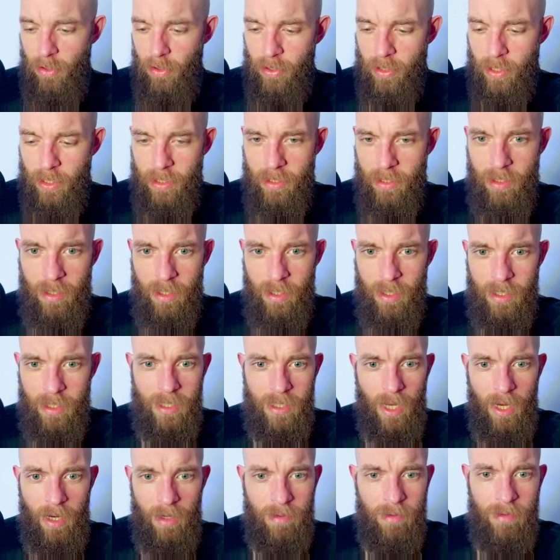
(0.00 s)
into this
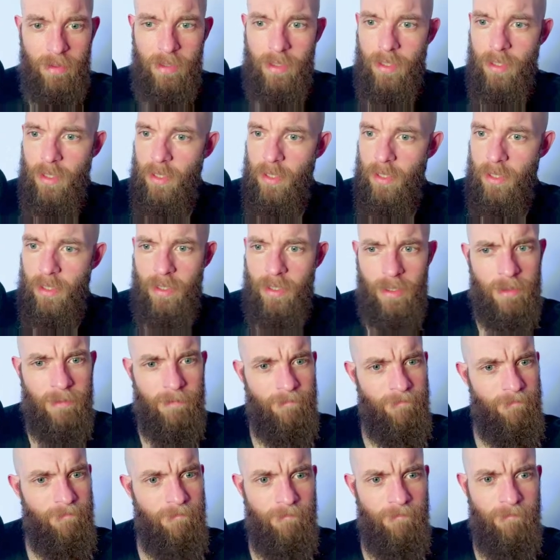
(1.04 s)
now.
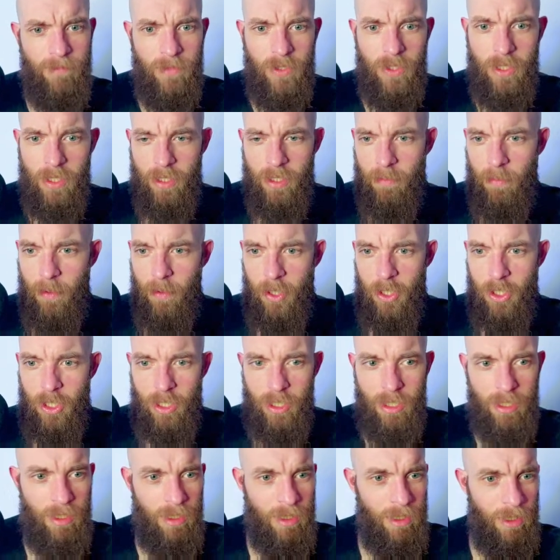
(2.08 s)

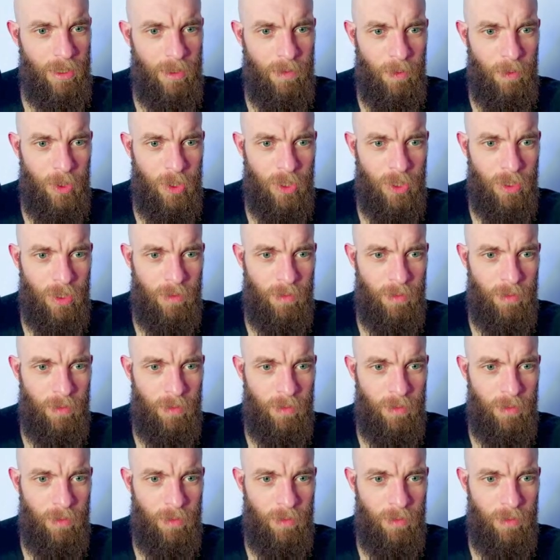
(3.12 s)
Suspicious.